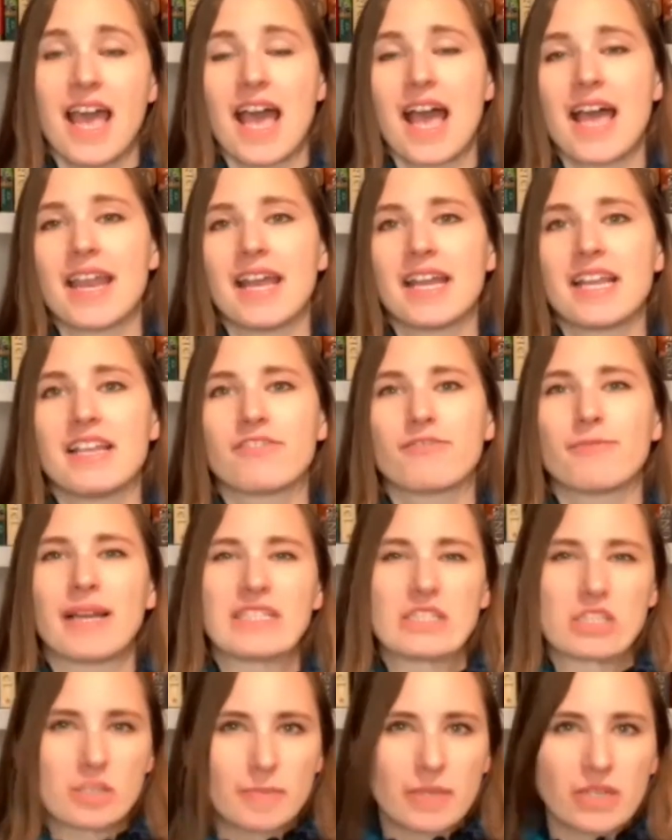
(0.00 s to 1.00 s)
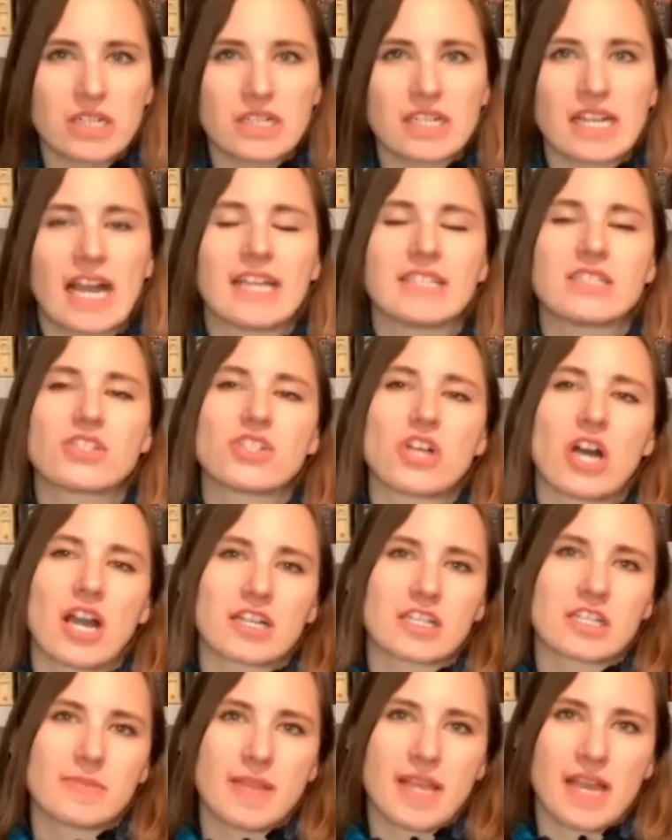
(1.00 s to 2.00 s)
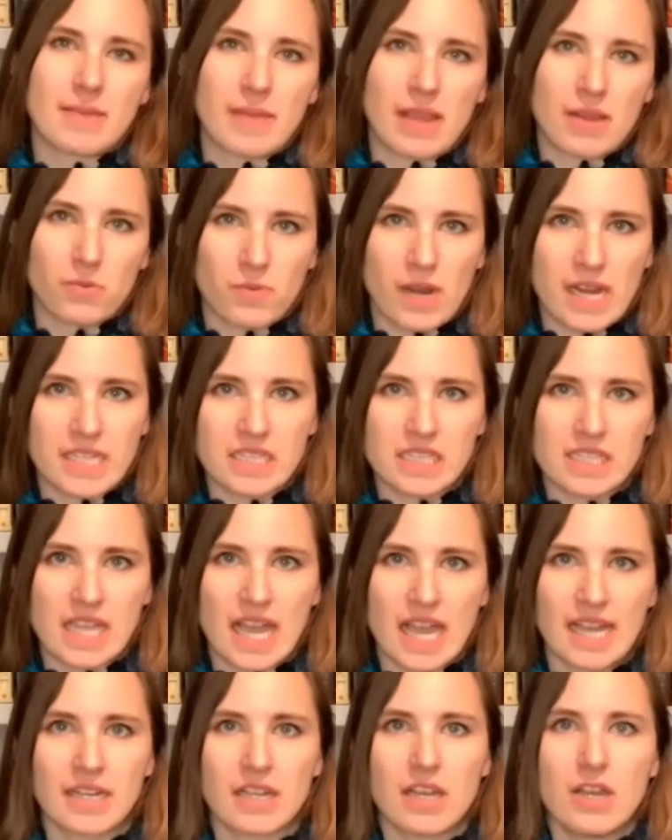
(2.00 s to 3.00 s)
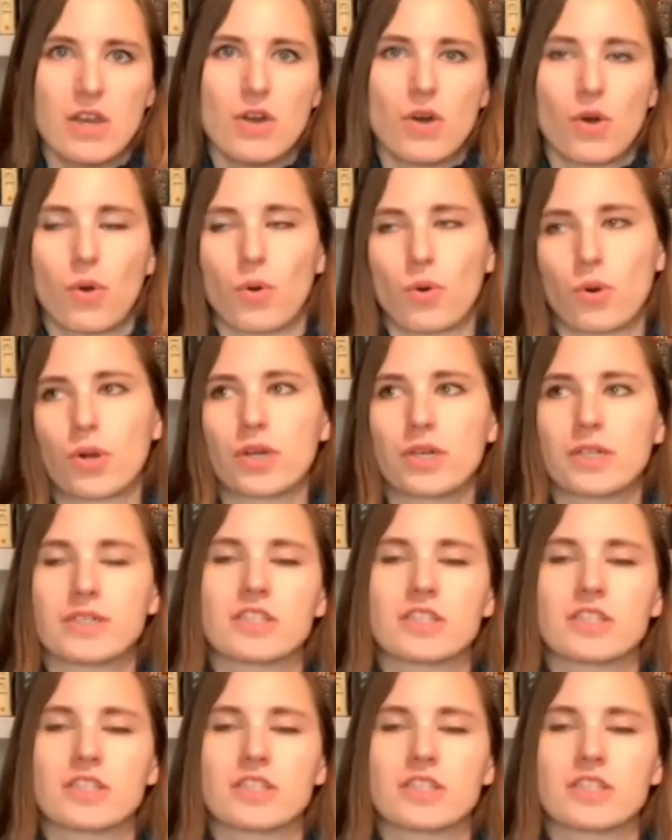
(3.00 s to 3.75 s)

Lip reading: and any of my spirit guides talk to me on my right side, or